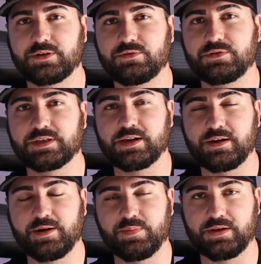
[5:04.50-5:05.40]
to set
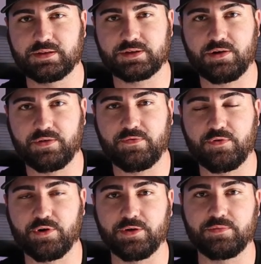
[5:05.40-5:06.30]
it up and install it
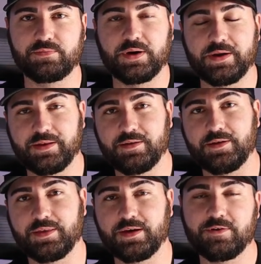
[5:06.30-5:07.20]
for you. But
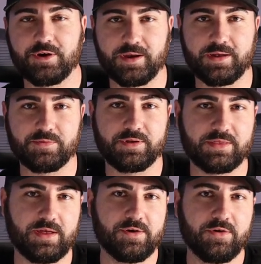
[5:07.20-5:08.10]
on the other hand,
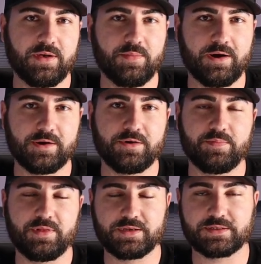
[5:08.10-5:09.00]
with the OEM Audio
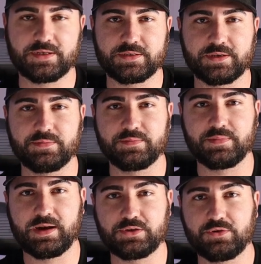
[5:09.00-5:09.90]
Plus system,
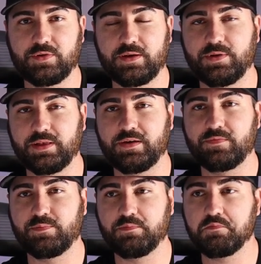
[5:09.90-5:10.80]
I truly
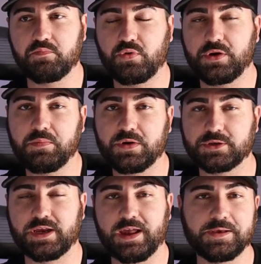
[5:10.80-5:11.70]
believe pretty
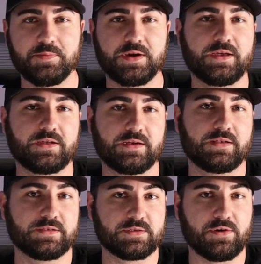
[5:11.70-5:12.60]
much anybody could
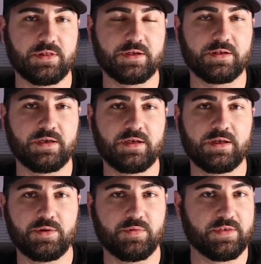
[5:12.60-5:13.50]
install it
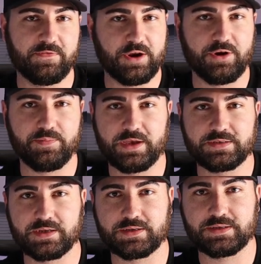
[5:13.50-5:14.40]
with a very
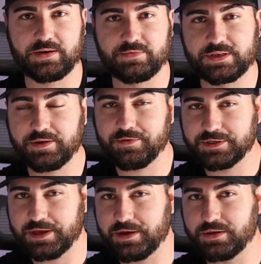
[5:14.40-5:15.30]
basic set of
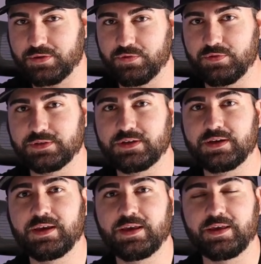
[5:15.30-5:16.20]
skills and tools.
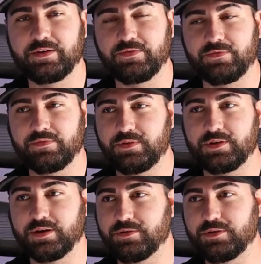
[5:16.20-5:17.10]
If
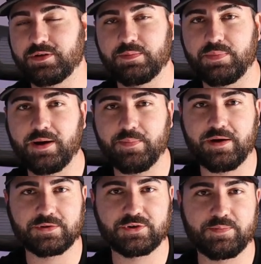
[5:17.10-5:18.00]
you know you can pop
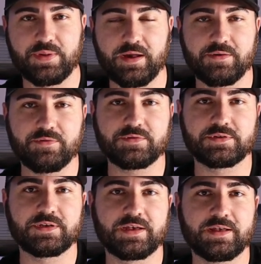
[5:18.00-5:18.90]
out trim
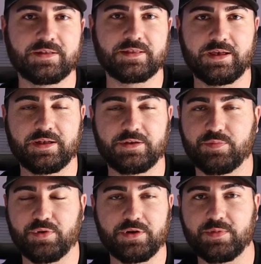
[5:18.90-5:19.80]
panels, then you're
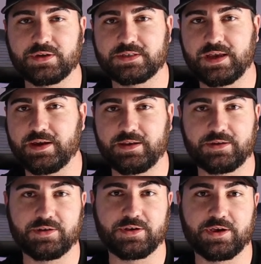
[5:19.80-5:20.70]
pretty much set and
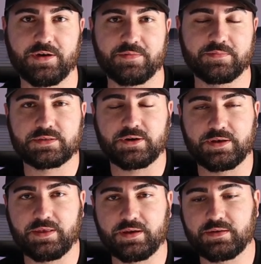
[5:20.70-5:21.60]
good to go. So I
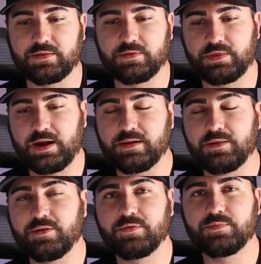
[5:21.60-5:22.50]
think that
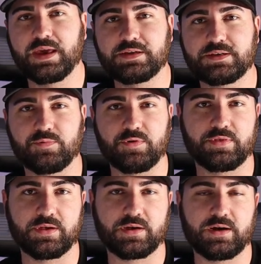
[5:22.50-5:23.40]
alone makes it
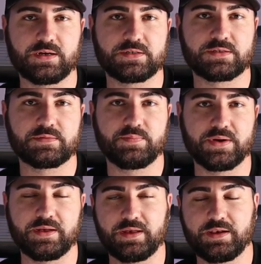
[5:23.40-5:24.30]
worth the cost,
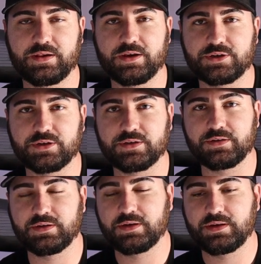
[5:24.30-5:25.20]
but in addition,